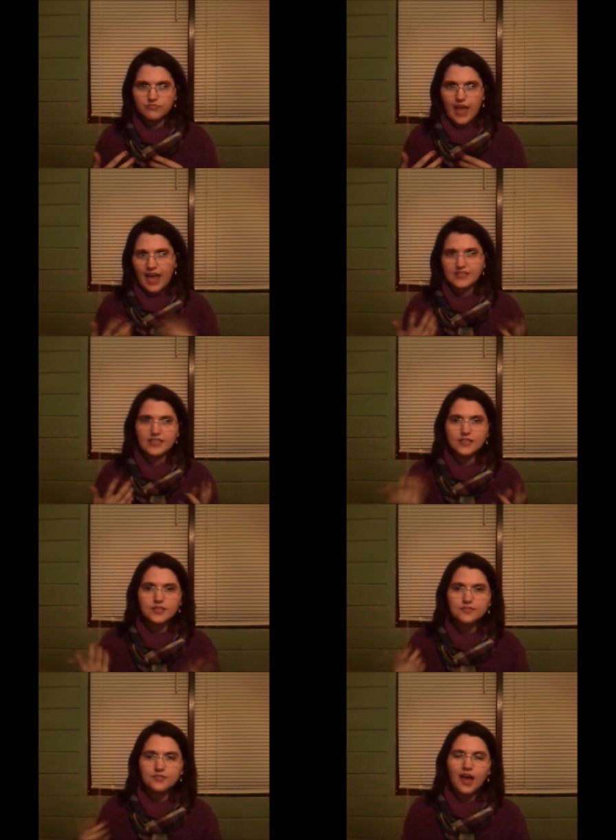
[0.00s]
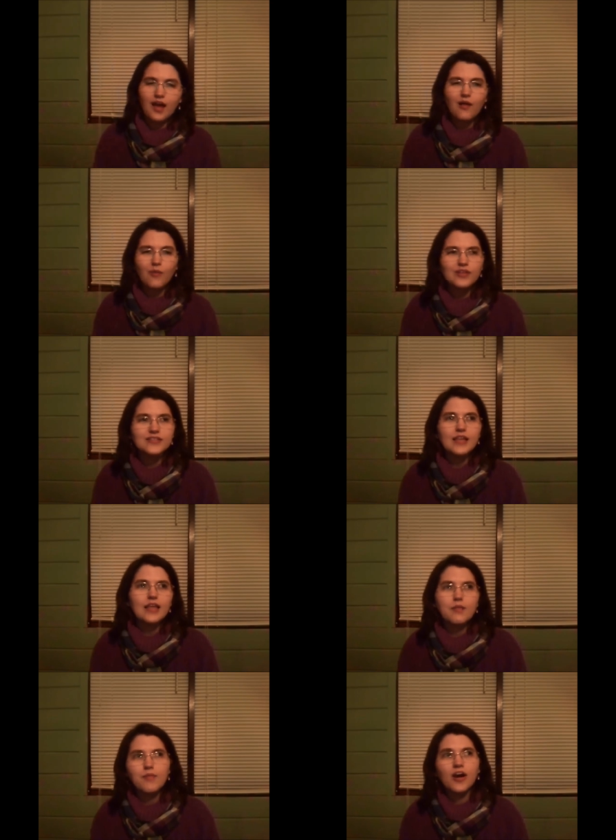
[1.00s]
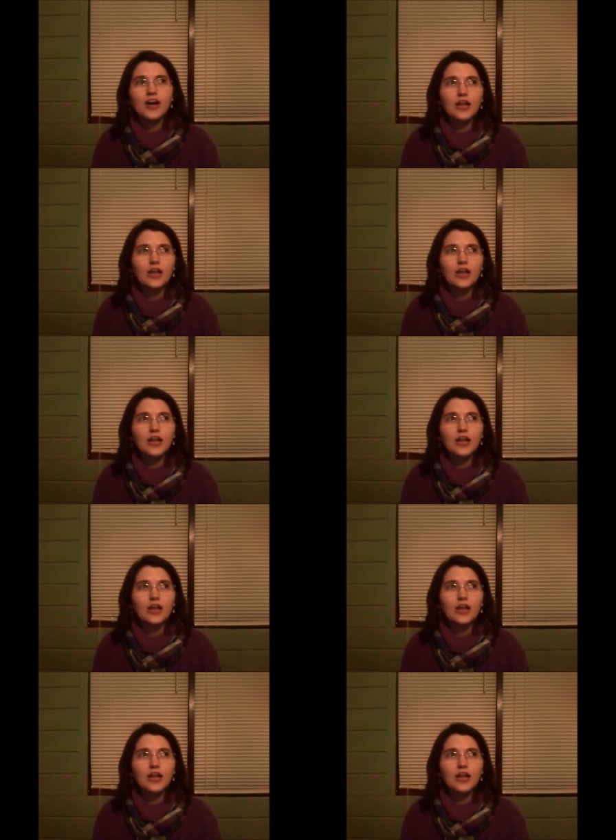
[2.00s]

accent. I, I don't want to say American